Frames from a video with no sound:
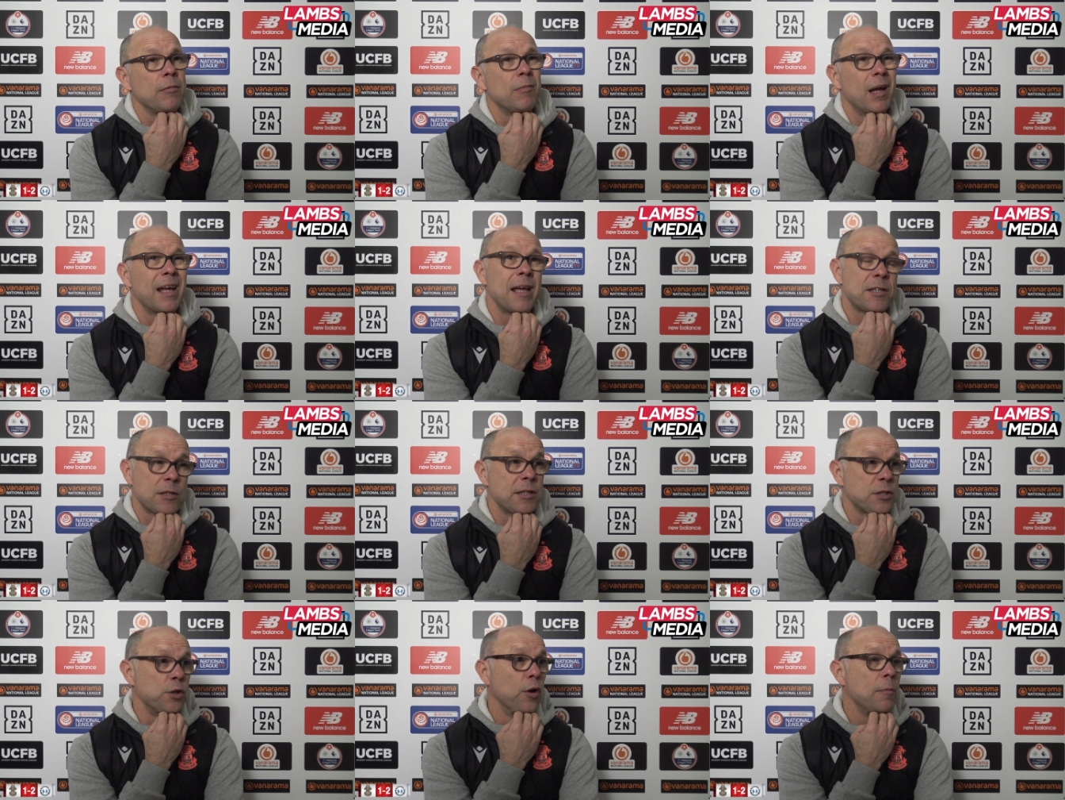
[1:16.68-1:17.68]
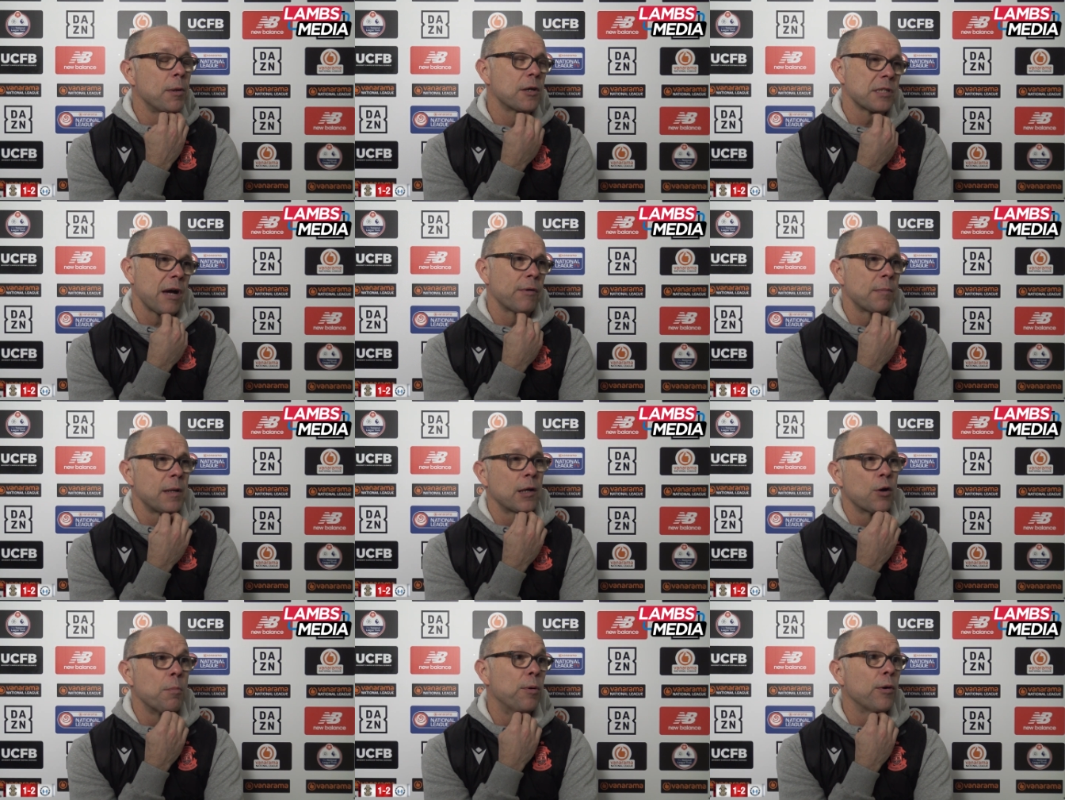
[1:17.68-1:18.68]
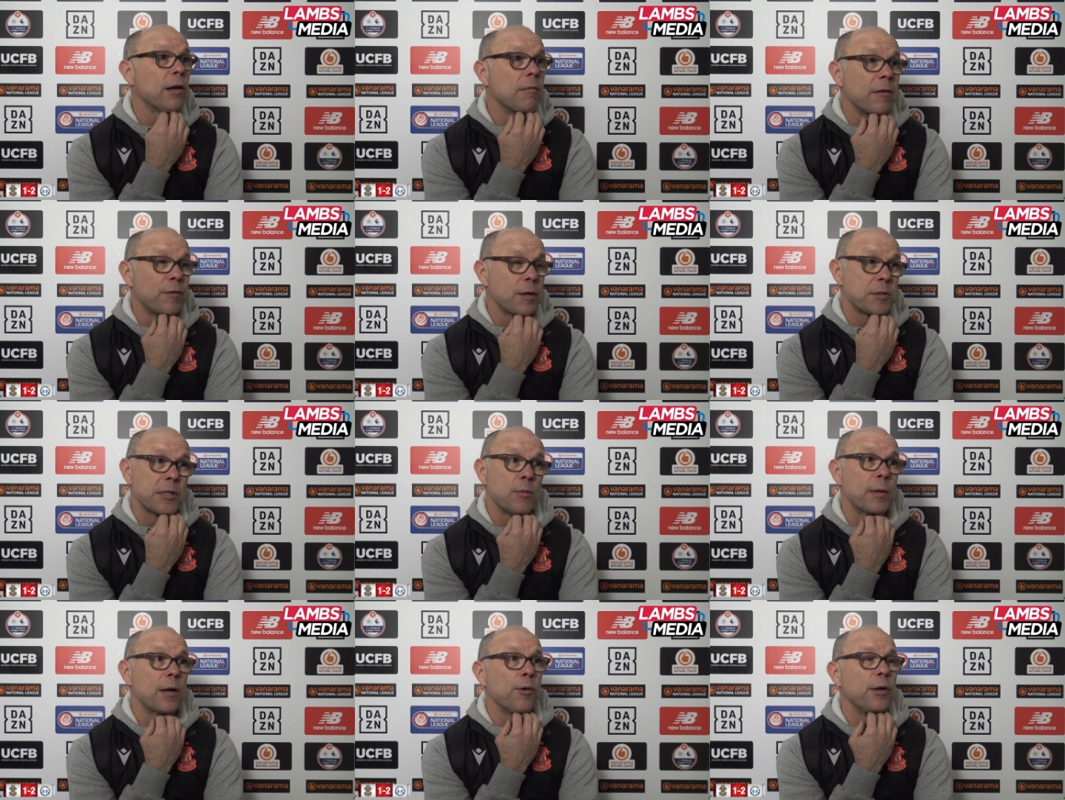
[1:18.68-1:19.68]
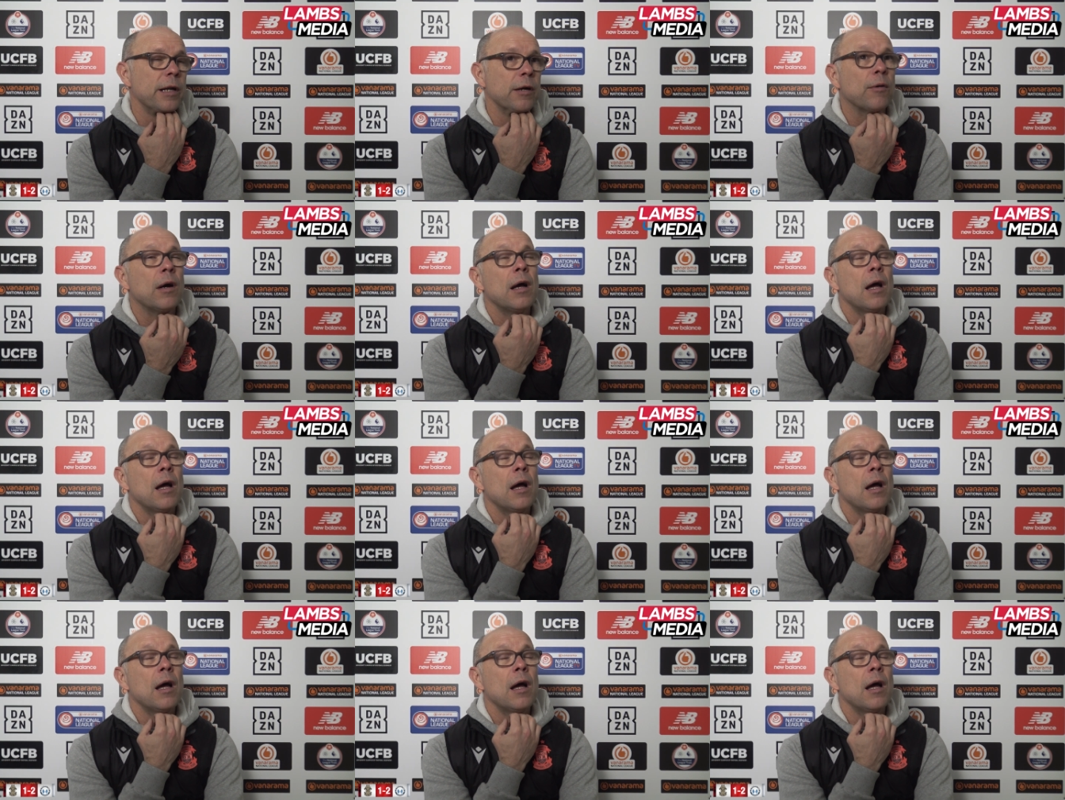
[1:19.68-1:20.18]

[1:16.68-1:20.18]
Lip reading: it's annoying because that would have been a good point if we'd have still been at 1-0.